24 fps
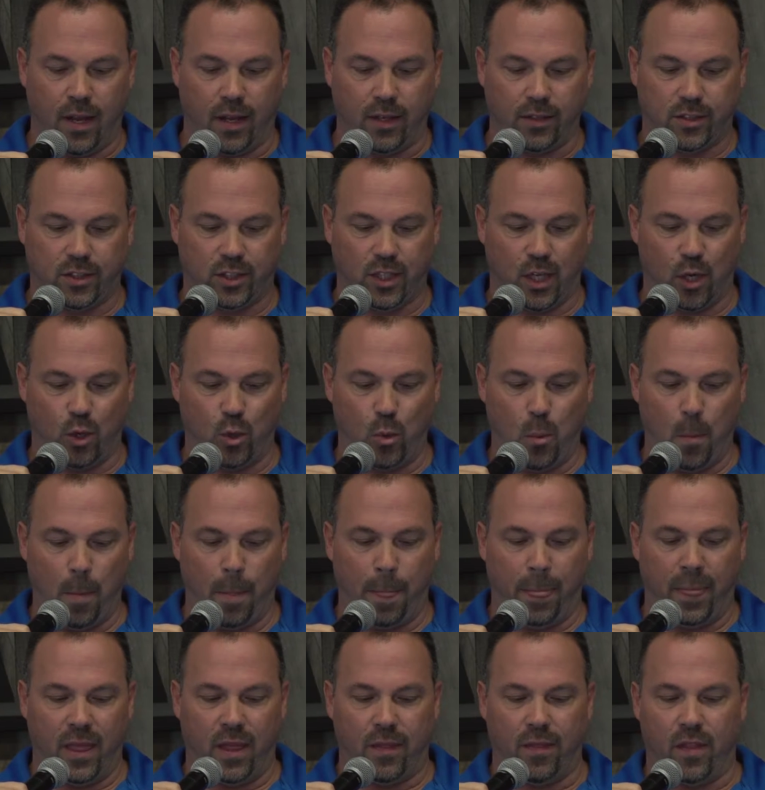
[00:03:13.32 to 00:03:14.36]
And so
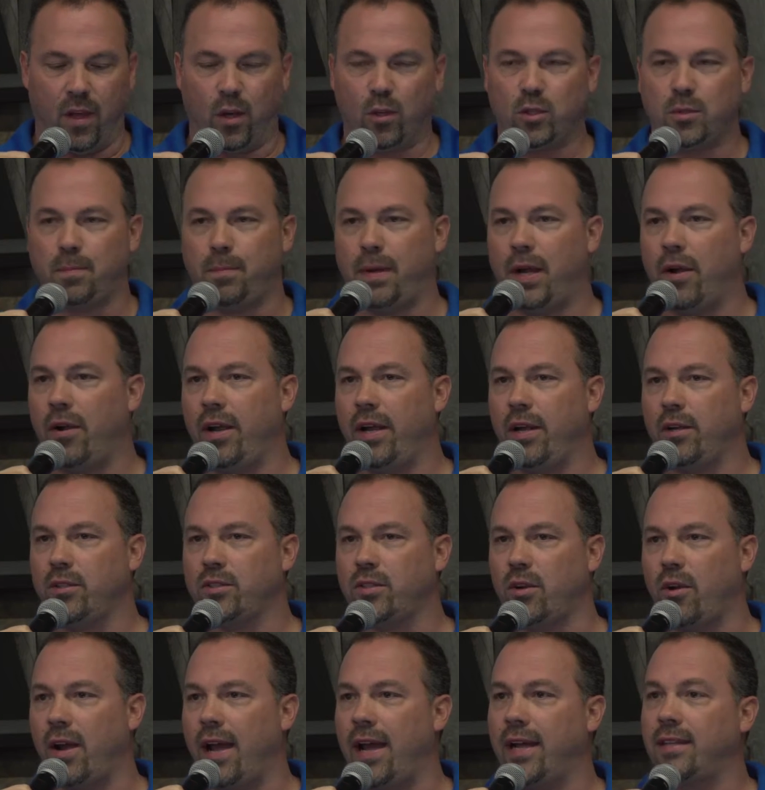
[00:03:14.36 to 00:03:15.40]
those
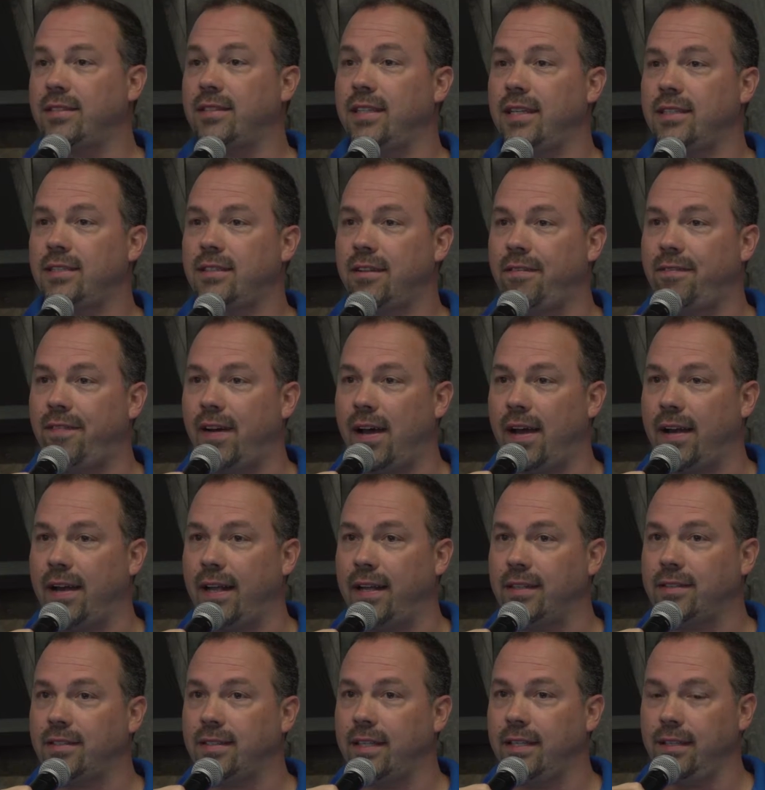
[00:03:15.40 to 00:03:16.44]
barriers are access to
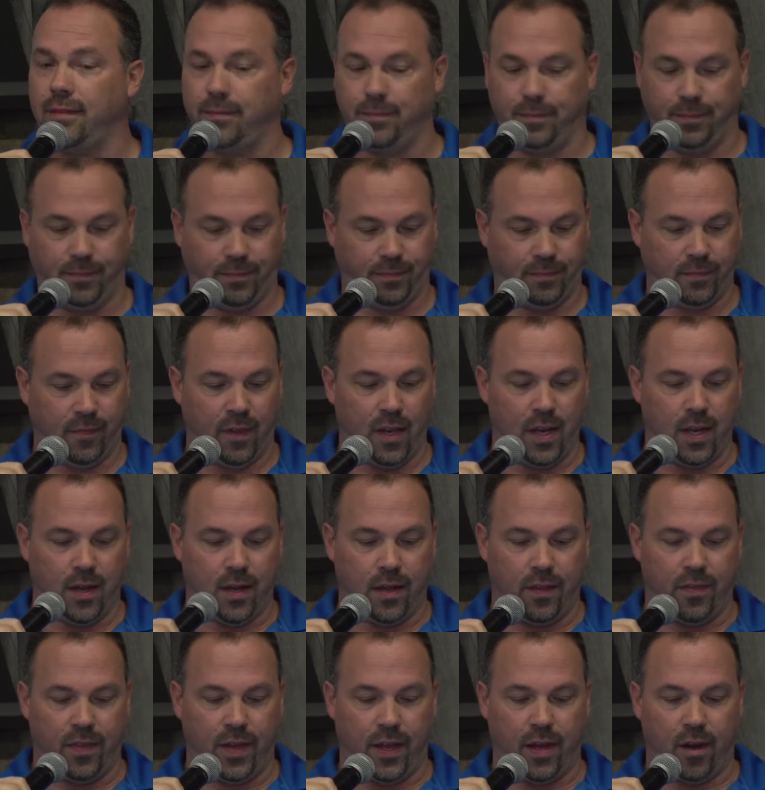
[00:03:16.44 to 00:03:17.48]
financing.
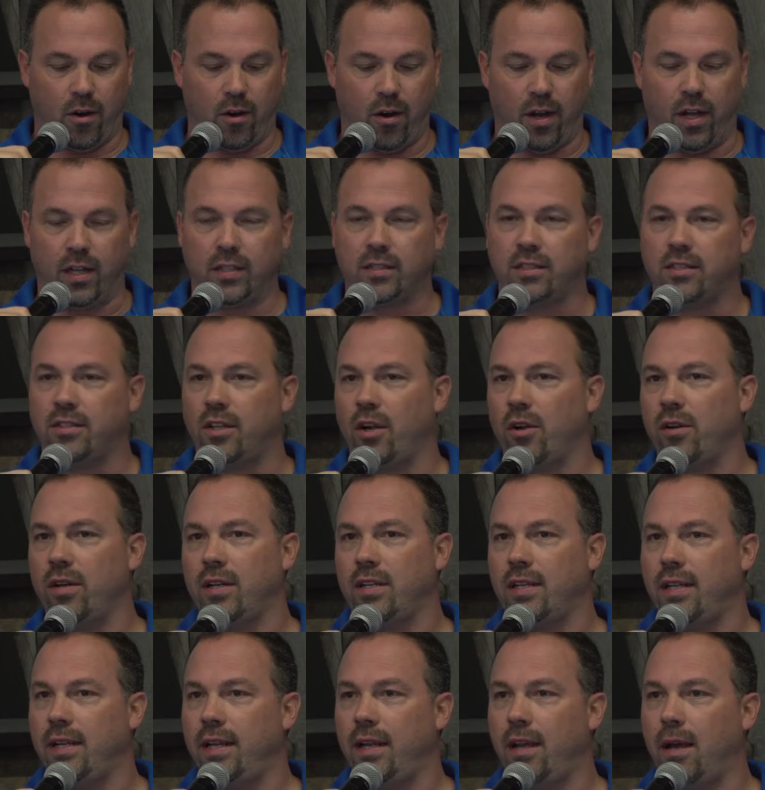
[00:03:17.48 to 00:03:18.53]
They are
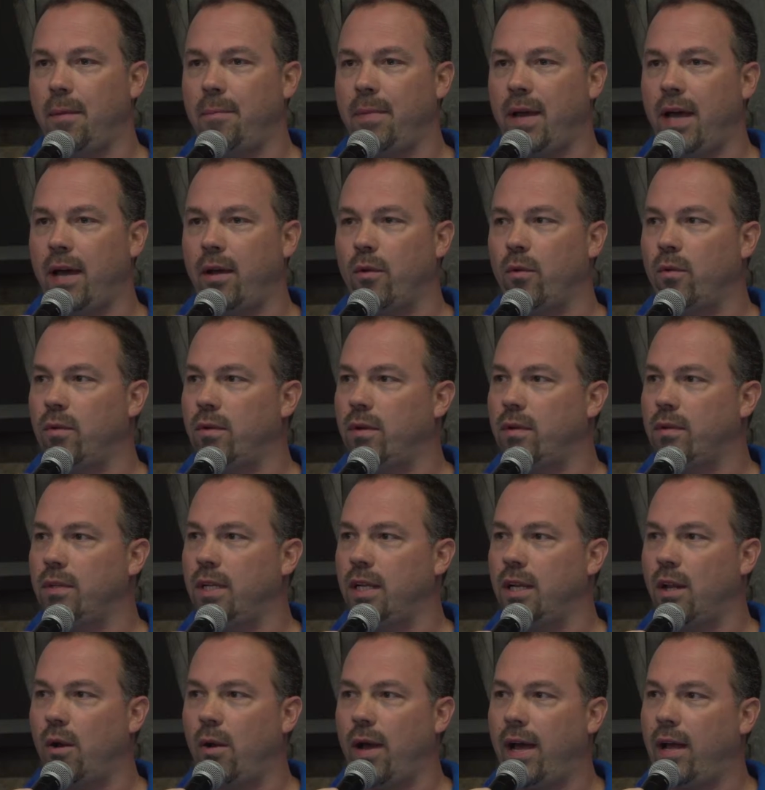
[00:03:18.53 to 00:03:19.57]
uncertainty about,
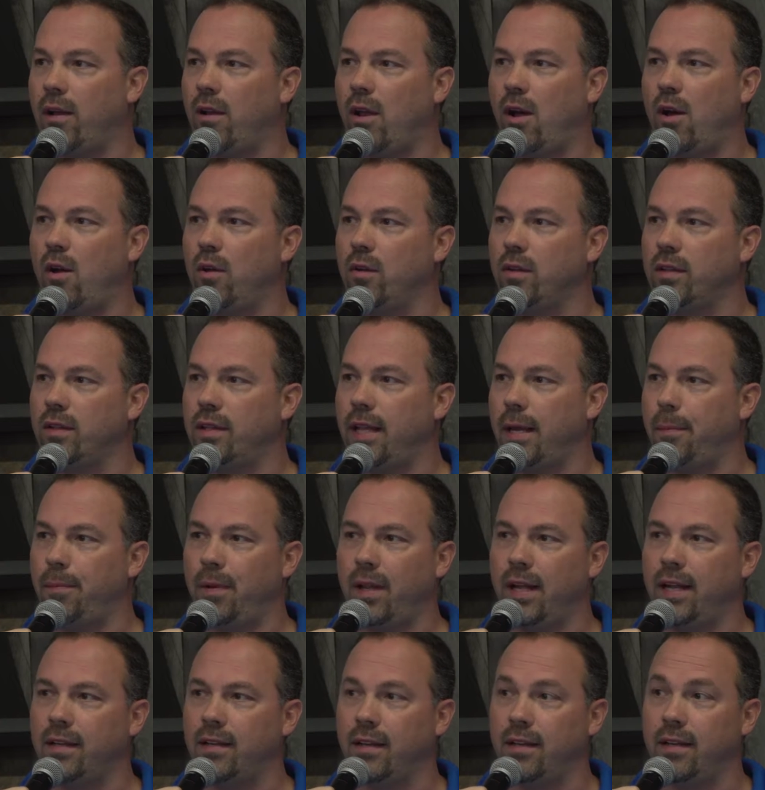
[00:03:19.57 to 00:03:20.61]
you know, how long they
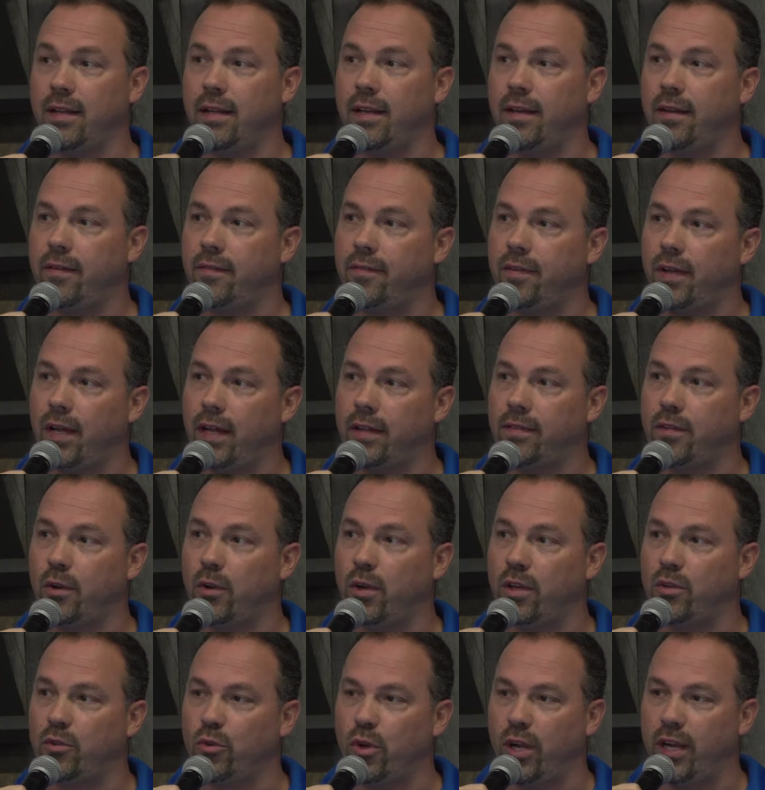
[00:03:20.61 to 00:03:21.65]
plan to live at
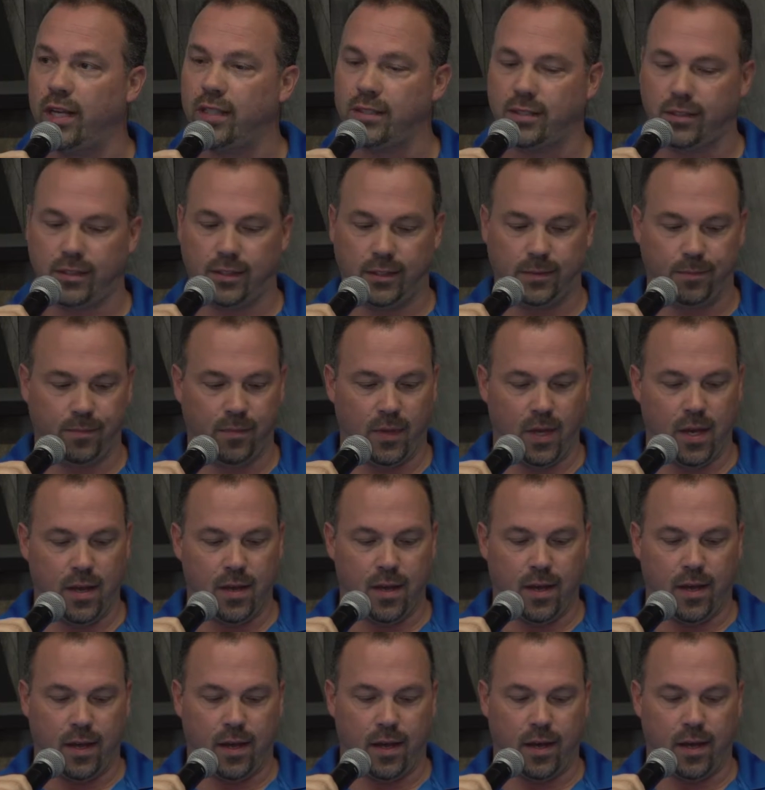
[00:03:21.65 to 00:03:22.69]
their address.
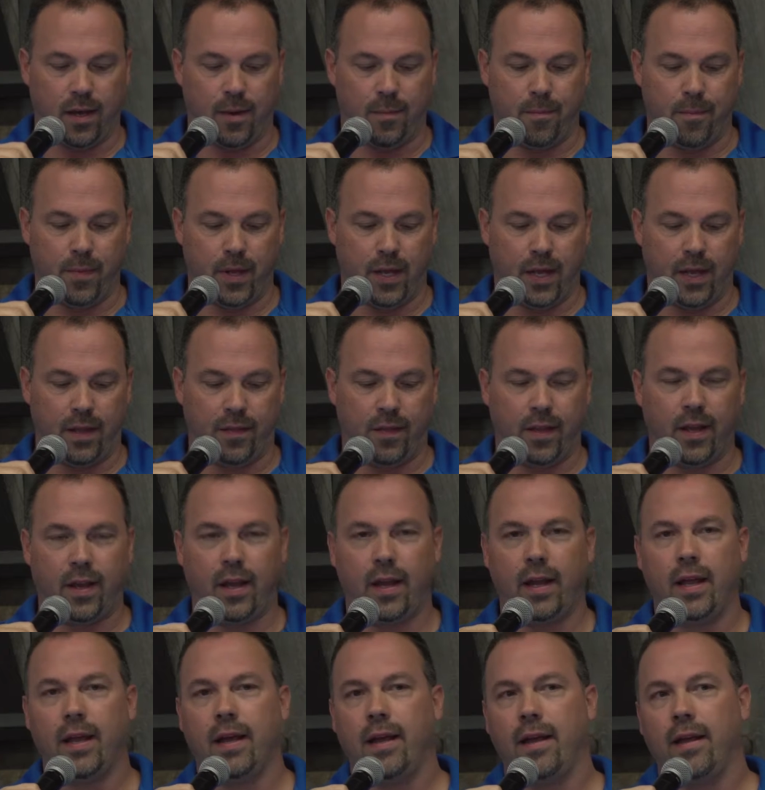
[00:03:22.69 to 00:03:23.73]
And
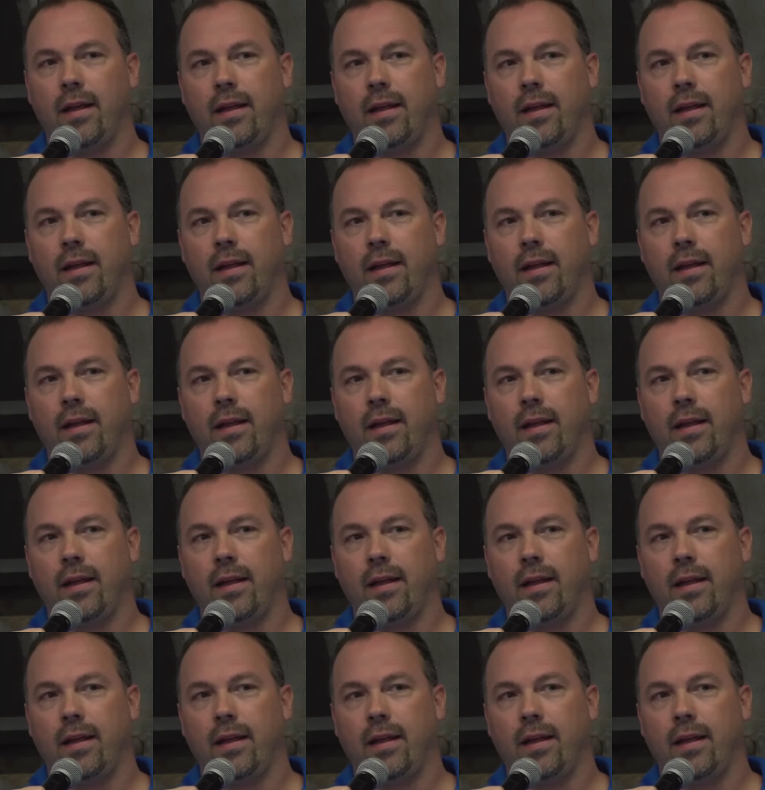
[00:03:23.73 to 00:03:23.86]
they